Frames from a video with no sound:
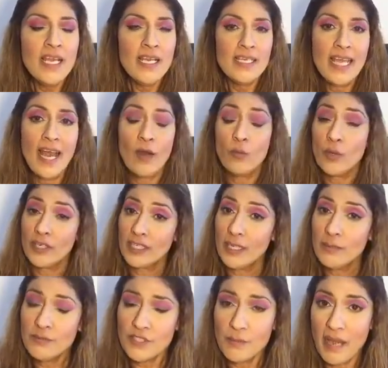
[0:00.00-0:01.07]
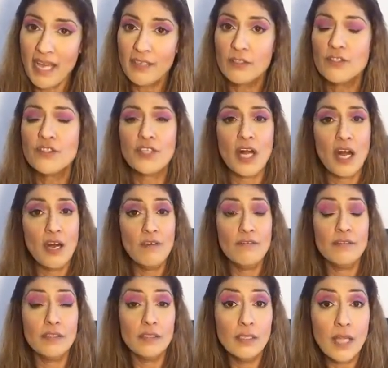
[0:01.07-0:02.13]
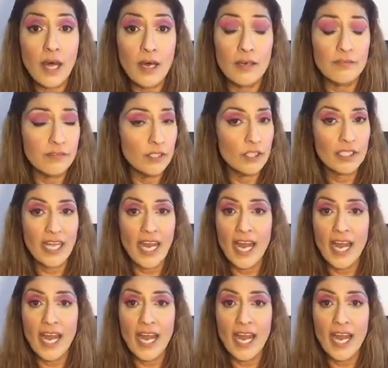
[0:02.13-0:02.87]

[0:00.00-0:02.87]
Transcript: Now, where it comes to matters of love, look,